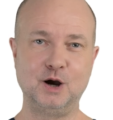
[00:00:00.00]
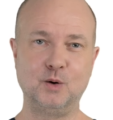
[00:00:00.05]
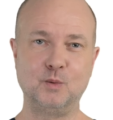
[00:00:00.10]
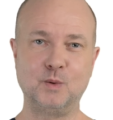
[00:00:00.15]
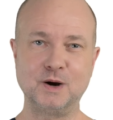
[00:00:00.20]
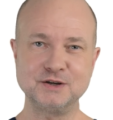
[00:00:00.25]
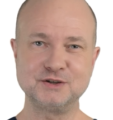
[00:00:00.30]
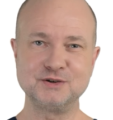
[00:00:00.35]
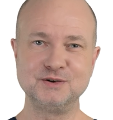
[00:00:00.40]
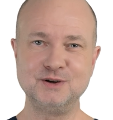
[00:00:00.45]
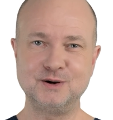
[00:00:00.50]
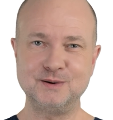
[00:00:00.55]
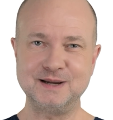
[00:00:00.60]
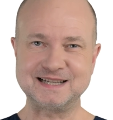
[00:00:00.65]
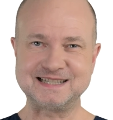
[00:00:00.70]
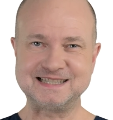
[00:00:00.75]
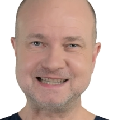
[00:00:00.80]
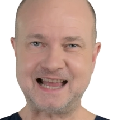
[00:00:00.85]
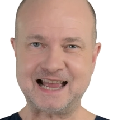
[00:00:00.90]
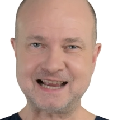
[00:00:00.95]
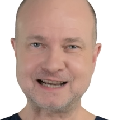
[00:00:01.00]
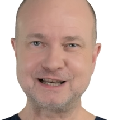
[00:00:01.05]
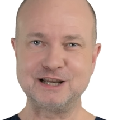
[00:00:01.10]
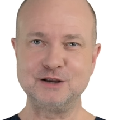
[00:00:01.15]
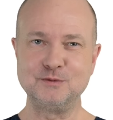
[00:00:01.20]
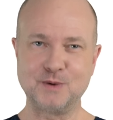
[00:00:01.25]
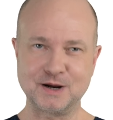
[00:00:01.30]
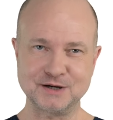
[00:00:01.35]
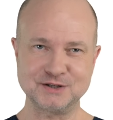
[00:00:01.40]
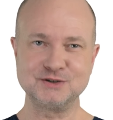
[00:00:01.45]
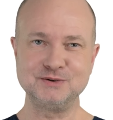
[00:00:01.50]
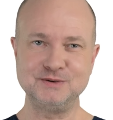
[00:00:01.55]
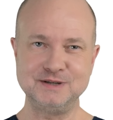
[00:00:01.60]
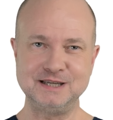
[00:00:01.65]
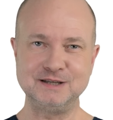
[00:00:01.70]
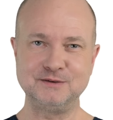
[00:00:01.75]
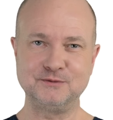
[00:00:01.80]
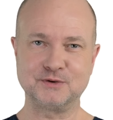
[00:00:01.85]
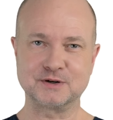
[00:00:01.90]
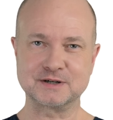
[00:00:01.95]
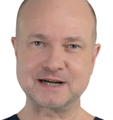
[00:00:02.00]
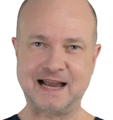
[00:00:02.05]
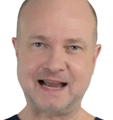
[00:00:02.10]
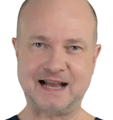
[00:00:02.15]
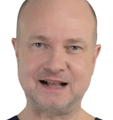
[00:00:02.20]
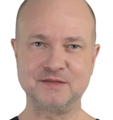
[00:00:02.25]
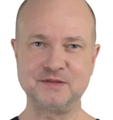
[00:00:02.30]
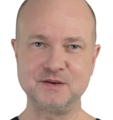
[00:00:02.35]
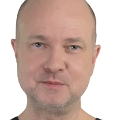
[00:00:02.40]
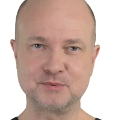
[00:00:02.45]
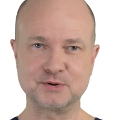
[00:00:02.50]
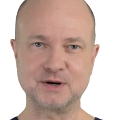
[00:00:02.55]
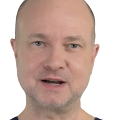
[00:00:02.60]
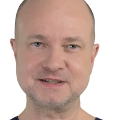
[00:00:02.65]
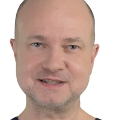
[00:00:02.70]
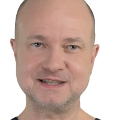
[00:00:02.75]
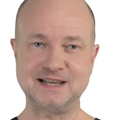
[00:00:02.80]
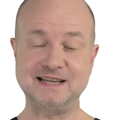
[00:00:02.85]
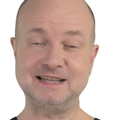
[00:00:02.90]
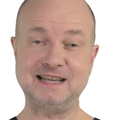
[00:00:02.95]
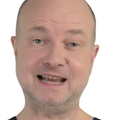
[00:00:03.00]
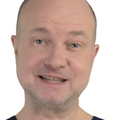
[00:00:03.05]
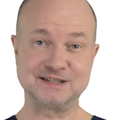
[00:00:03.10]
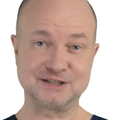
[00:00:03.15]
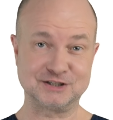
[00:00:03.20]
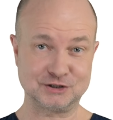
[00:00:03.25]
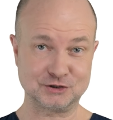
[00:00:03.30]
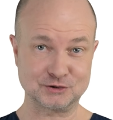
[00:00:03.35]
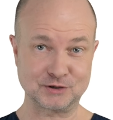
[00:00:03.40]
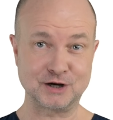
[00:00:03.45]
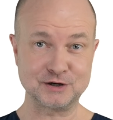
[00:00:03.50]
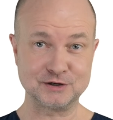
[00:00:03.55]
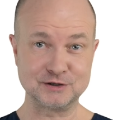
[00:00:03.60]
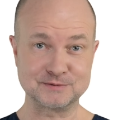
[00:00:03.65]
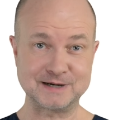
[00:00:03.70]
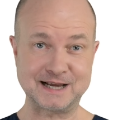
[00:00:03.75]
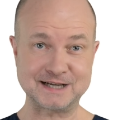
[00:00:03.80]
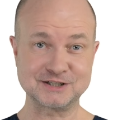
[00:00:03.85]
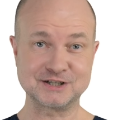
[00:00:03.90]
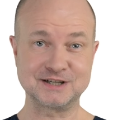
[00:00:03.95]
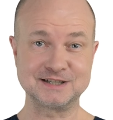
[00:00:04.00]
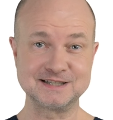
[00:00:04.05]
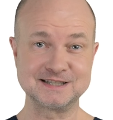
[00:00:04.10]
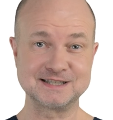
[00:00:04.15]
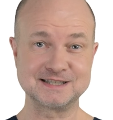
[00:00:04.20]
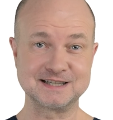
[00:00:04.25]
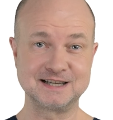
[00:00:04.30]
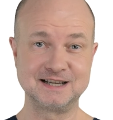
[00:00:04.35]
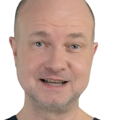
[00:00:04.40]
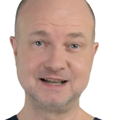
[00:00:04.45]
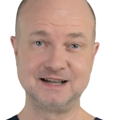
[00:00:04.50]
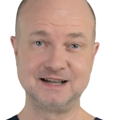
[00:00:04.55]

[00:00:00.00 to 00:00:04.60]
Want to know exactly what to eat for a healthy prostate and strong erections?